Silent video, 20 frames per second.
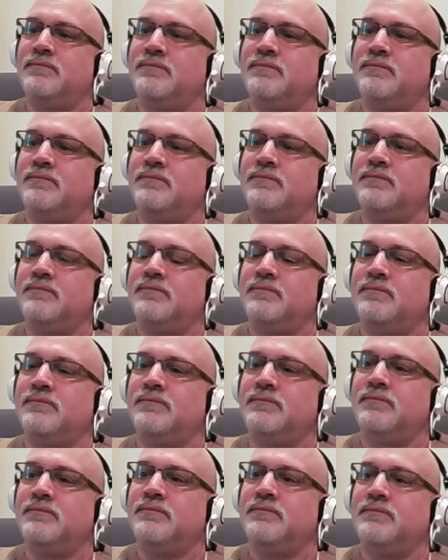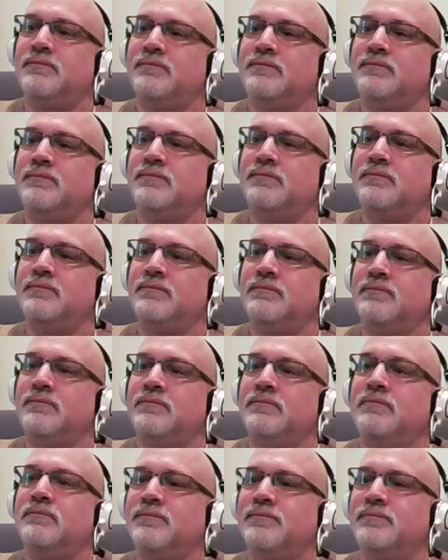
(not speaking)